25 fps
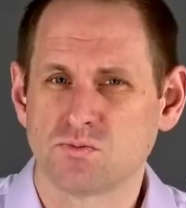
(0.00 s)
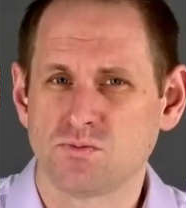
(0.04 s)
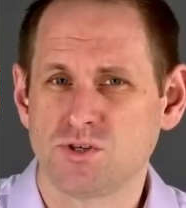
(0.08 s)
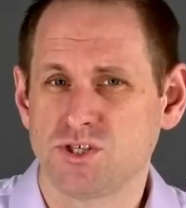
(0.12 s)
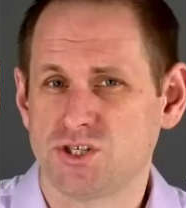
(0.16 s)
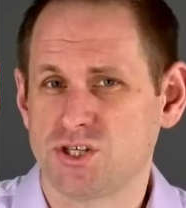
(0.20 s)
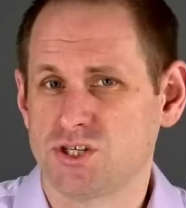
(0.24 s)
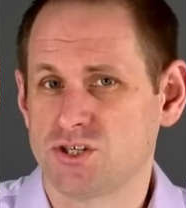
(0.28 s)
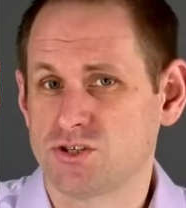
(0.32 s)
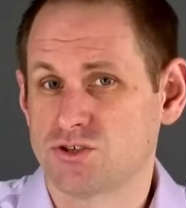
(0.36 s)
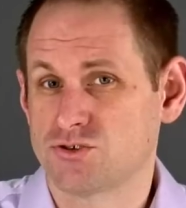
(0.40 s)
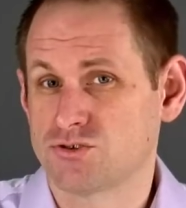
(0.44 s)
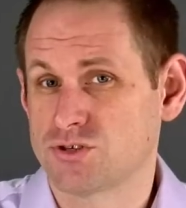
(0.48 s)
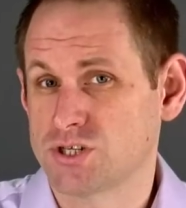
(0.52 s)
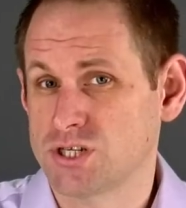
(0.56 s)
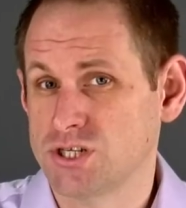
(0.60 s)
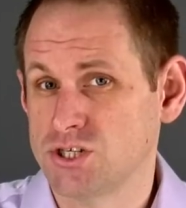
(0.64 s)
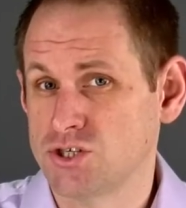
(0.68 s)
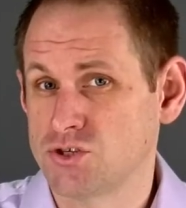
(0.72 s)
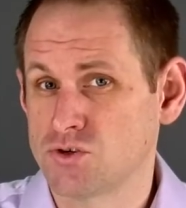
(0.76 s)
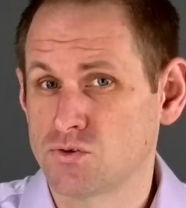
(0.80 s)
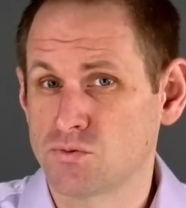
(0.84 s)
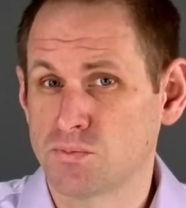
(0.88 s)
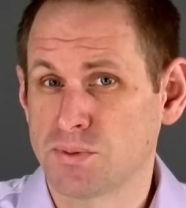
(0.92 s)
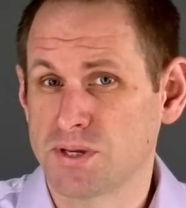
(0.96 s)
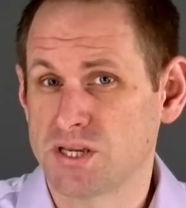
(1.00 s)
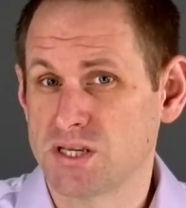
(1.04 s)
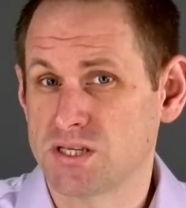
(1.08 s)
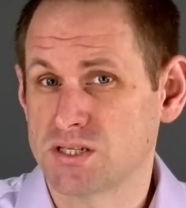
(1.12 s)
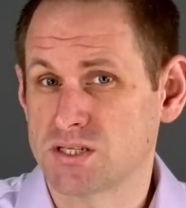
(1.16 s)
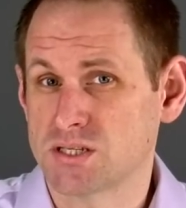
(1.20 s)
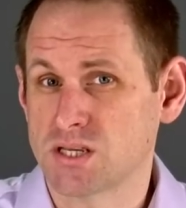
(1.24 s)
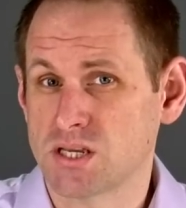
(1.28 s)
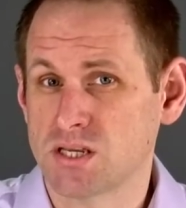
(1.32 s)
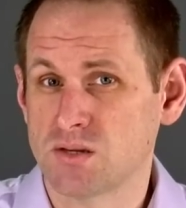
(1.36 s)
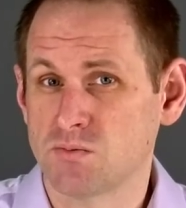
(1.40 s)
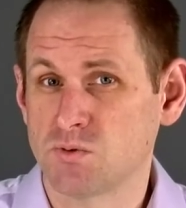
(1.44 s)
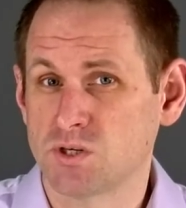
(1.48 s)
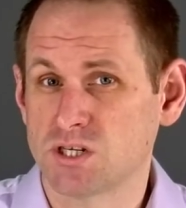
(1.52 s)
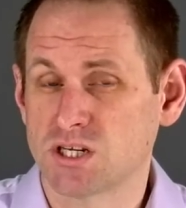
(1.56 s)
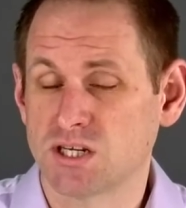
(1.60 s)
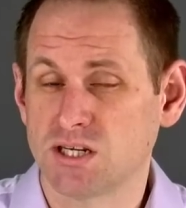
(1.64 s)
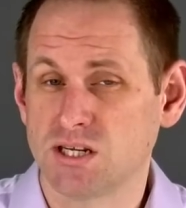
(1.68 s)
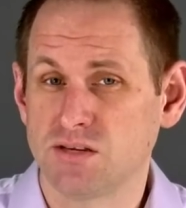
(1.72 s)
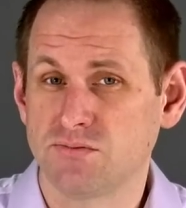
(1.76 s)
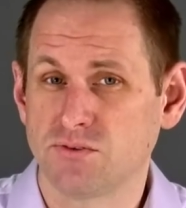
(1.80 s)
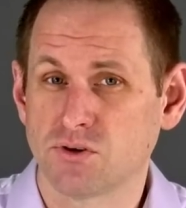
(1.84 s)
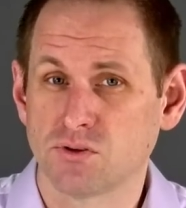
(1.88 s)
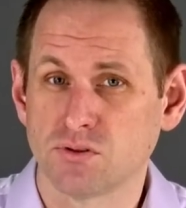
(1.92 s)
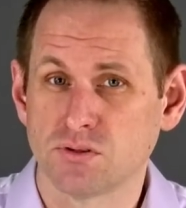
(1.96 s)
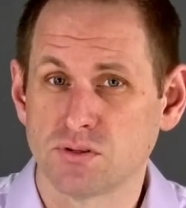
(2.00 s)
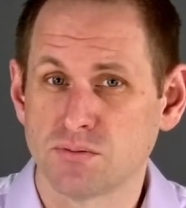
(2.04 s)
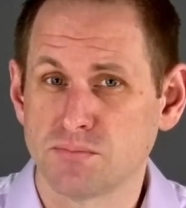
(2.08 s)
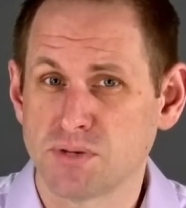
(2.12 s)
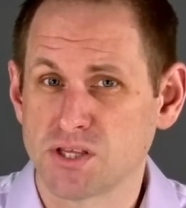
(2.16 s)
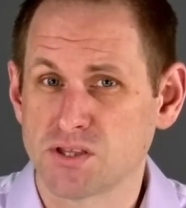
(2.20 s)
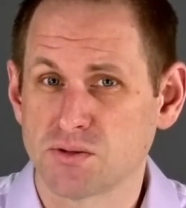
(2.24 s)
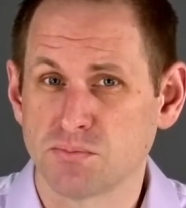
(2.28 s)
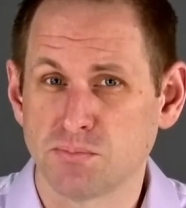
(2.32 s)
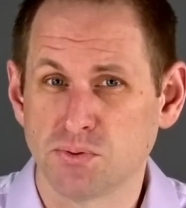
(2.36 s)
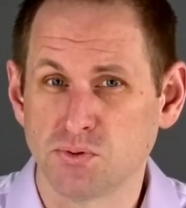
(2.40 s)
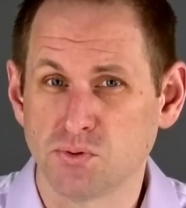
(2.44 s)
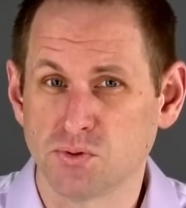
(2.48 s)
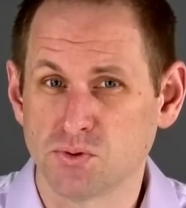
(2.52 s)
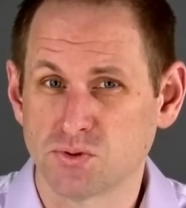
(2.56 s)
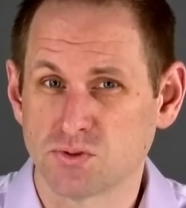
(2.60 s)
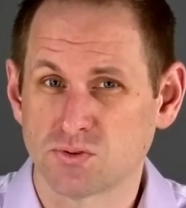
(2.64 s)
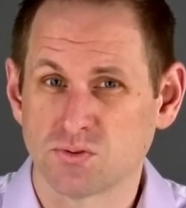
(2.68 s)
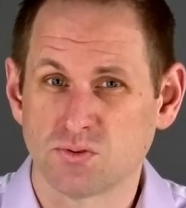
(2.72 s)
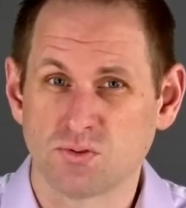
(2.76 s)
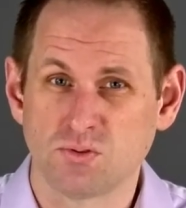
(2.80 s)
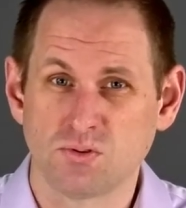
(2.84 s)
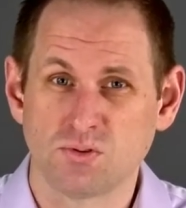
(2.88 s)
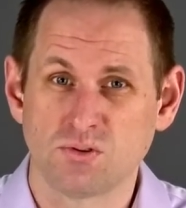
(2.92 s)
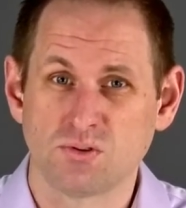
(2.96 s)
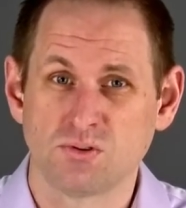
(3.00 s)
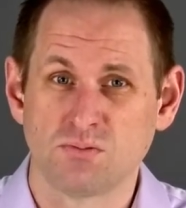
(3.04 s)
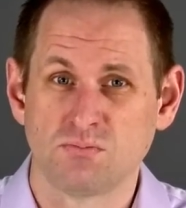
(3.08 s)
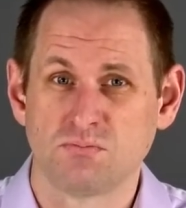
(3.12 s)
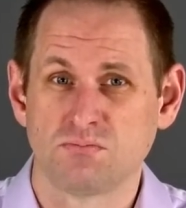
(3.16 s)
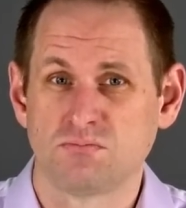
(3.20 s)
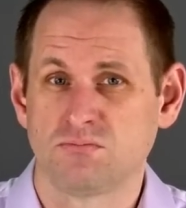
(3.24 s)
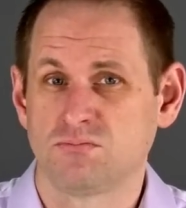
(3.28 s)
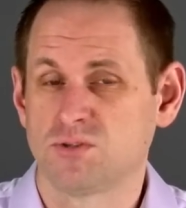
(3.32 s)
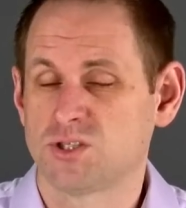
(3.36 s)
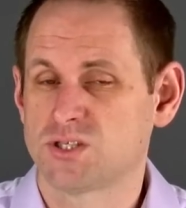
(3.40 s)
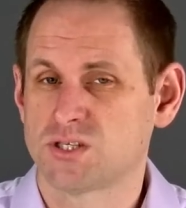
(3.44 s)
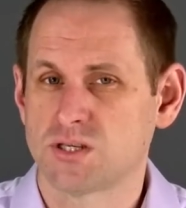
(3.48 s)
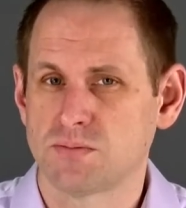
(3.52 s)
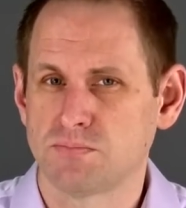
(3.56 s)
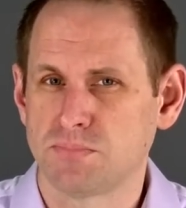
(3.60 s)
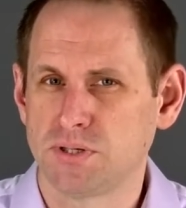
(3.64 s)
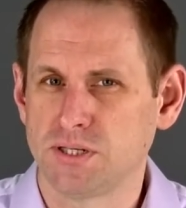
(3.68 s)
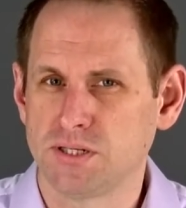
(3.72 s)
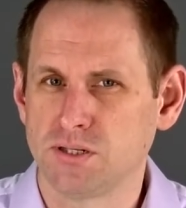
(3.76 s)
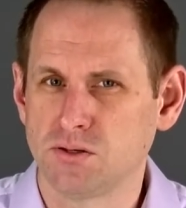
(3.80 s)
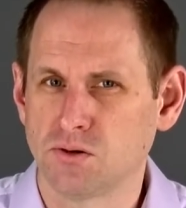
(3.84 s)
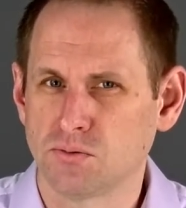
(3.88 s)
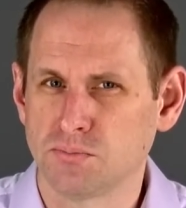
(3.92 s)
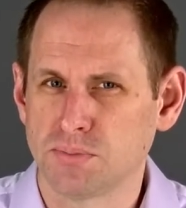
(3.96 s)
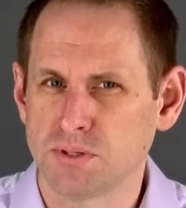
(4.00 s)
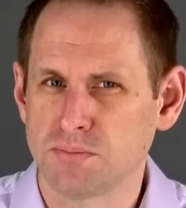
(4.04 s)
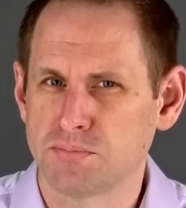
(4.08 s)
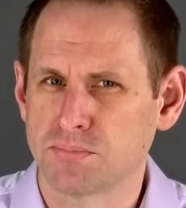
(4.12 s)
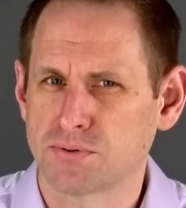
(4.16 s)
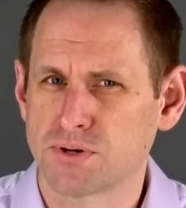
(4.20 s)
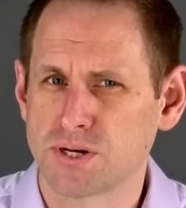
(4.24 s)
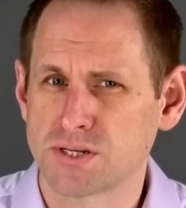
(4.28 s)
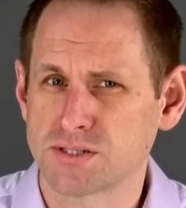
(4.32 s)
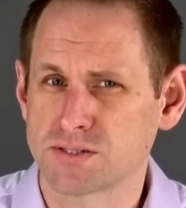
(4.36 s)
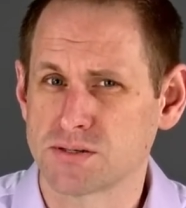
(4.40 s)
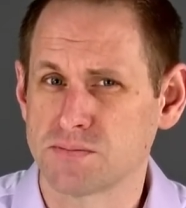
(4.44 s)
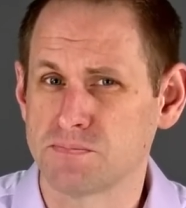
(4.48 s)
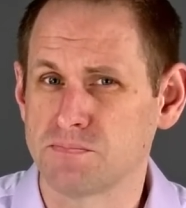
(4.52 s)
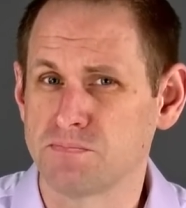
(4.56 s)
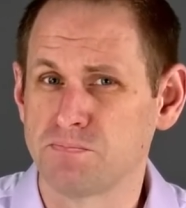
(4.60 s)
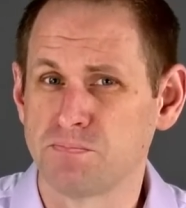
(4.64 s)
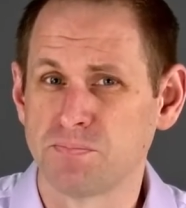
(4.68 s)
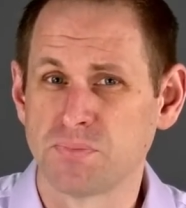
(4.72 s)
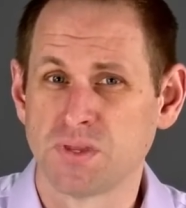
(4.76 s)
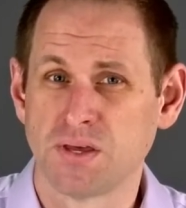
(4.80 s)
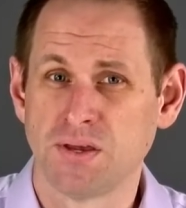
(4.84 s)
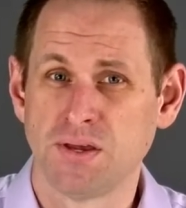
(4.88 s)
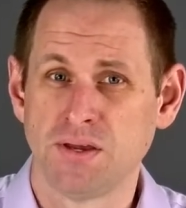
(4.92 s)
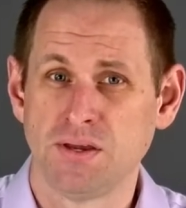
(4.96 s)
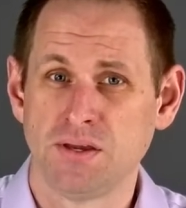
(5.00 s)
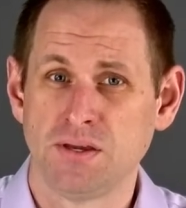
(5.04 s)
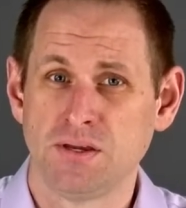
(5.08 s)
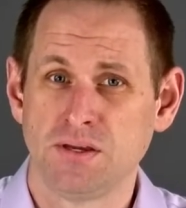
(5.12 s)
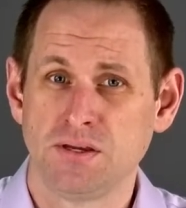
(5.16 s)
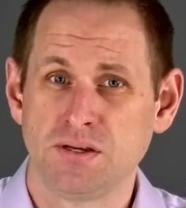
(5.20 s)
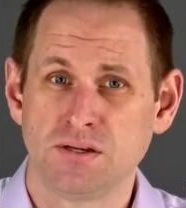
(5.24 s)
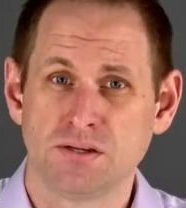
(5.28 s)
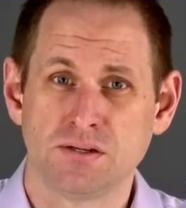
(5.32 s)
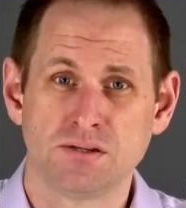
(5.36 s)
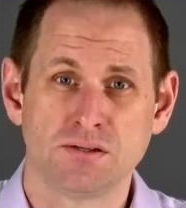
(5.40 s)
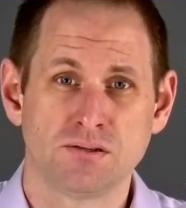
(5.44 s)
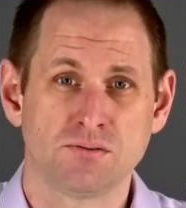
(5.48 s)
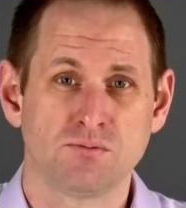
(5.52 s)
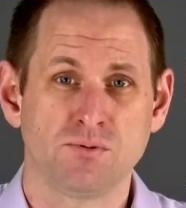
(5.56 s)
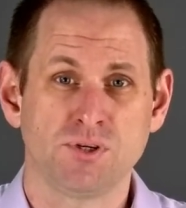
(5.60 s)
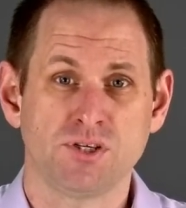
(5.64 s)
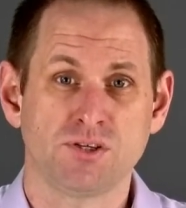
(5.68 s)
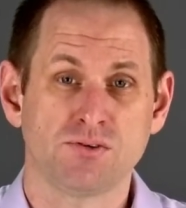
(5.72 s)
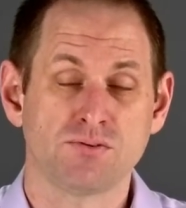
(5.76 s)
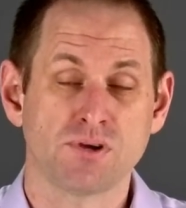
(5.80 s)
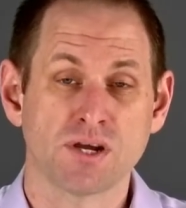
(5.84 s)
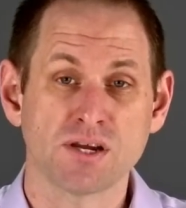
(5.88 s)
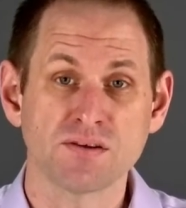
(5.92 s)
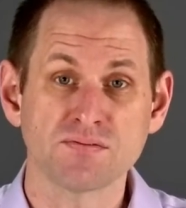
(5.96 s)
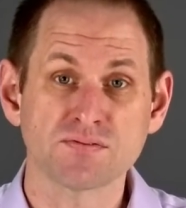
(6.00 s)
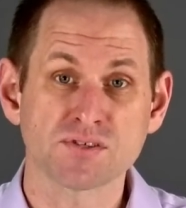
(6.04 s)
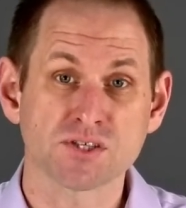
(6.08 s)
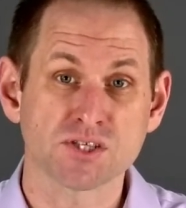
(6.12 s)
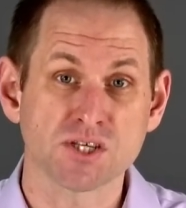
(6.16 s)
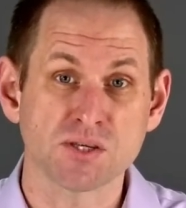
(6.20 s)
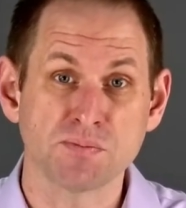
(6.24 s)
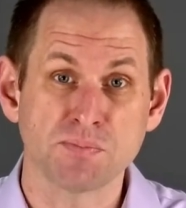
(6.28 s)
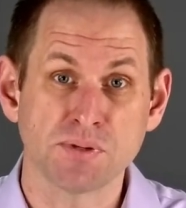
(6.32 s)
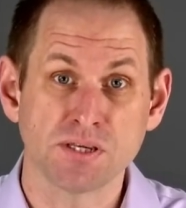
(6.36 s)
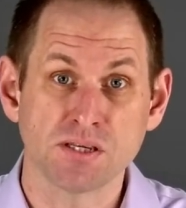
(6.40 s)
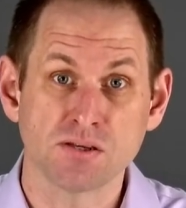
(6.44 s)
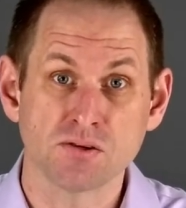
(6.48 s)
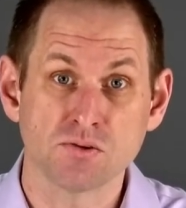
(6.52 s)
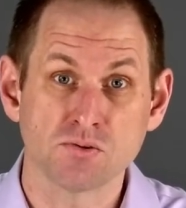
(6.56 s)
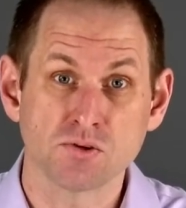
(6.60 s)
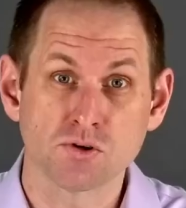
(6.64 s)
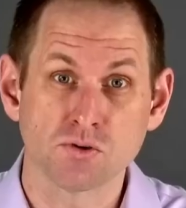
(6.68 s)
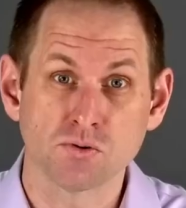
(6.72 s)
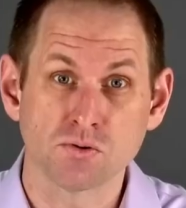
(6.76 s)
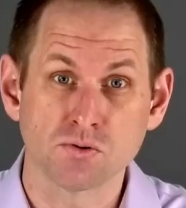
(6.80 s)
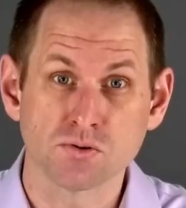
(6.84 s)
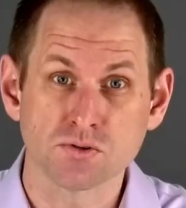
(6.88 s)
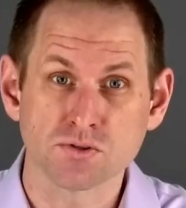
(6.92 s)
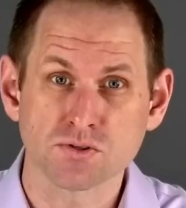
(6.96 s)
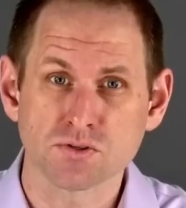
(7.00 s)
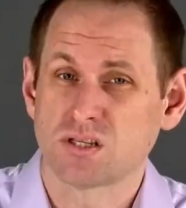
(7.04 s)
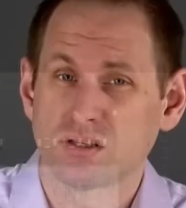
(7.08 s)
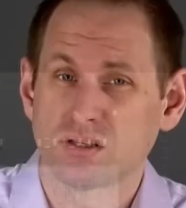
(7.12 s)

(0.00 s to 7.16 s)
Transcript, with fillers: which in a traditional PC would live on the motherboard or would simply not be present. We do have CPU cores,